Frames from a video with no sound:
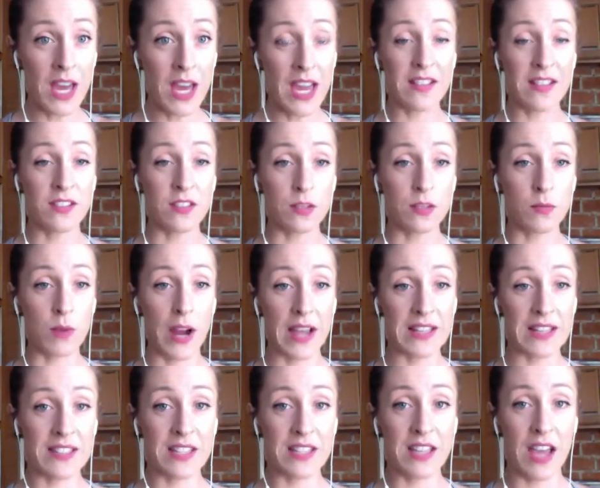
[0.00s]
It's to
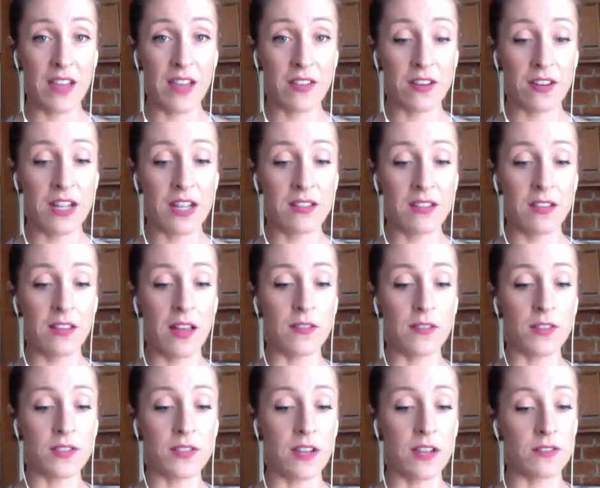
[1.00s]
rise together into the
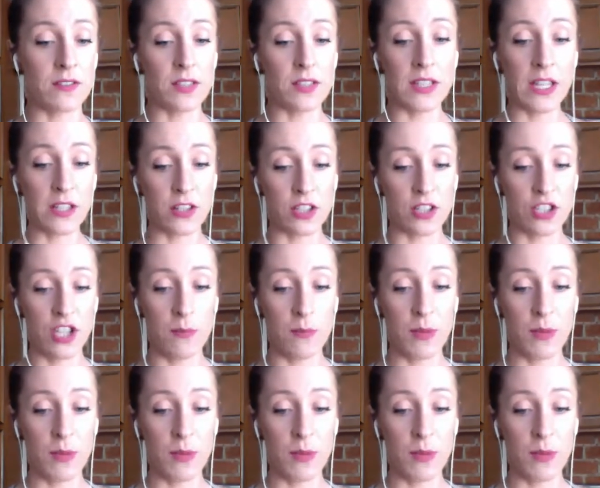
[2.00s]
levels of leadership.